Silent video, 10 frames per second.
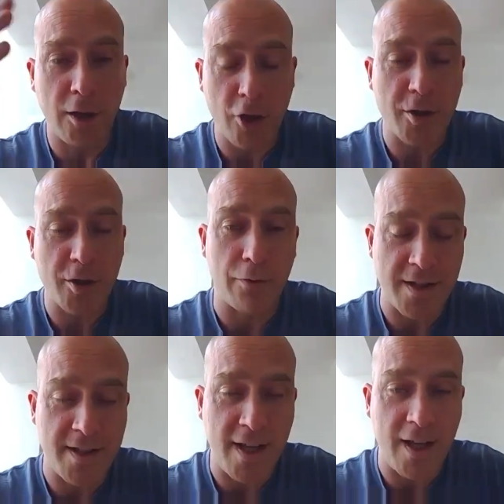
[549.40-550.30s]
large
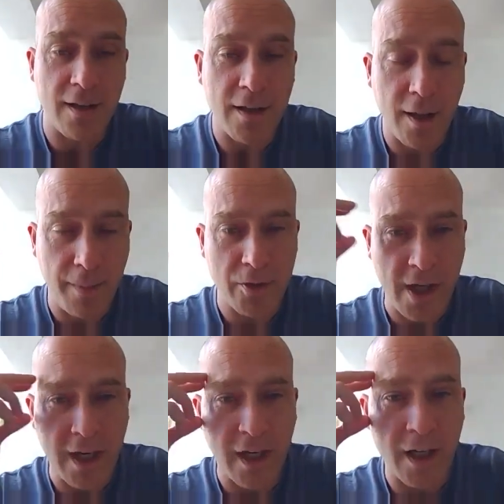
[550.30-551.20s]
amount to say
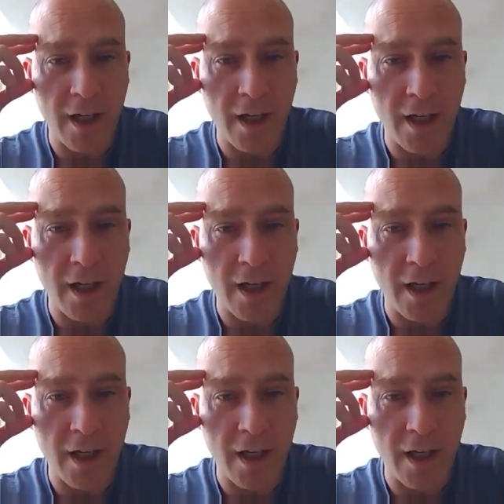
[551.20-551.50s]
about China.